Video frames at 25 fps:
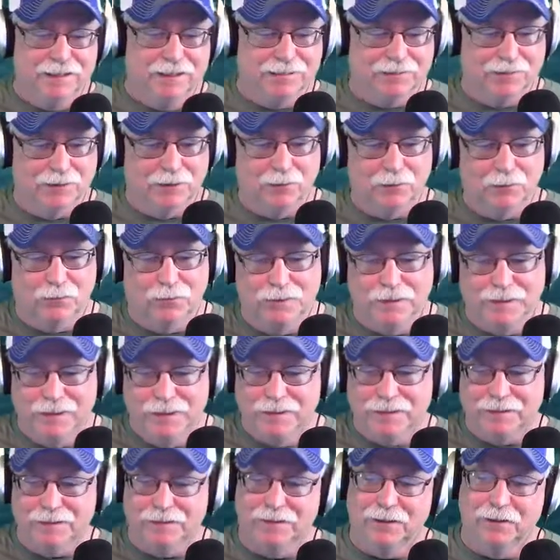So
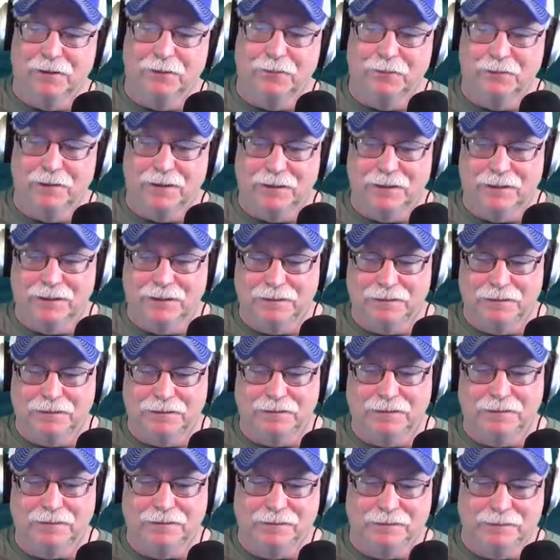you
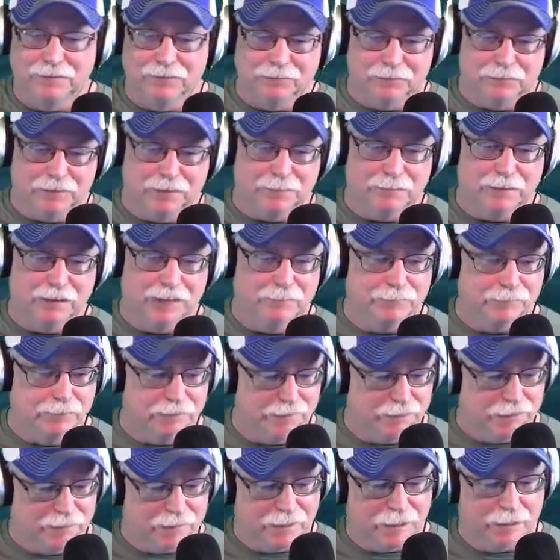know, sometimes
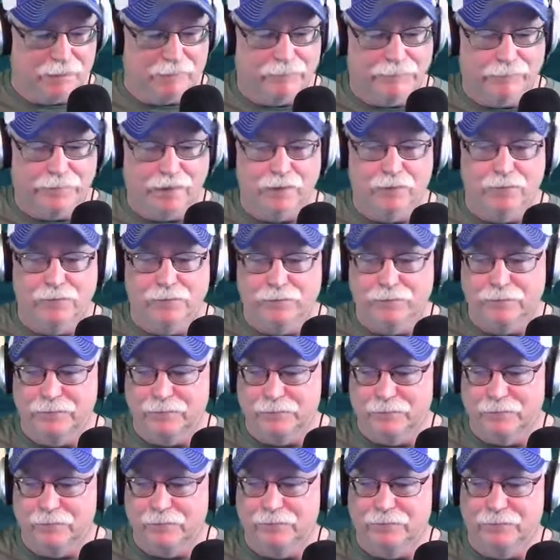you just got to
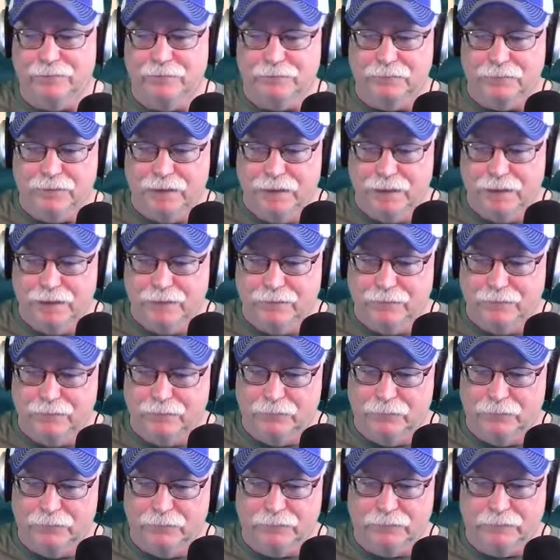follow
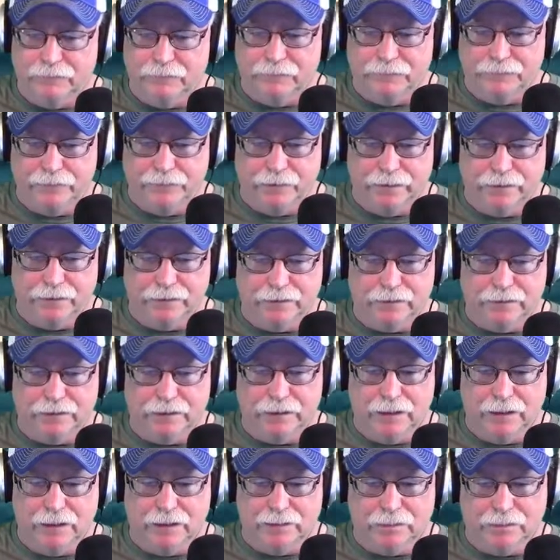the roots of the fish
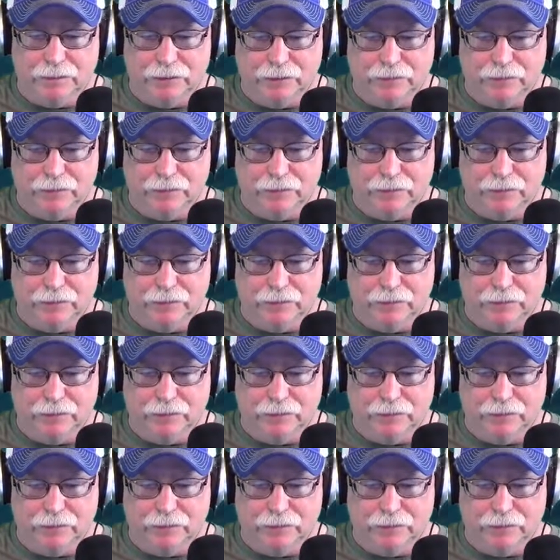and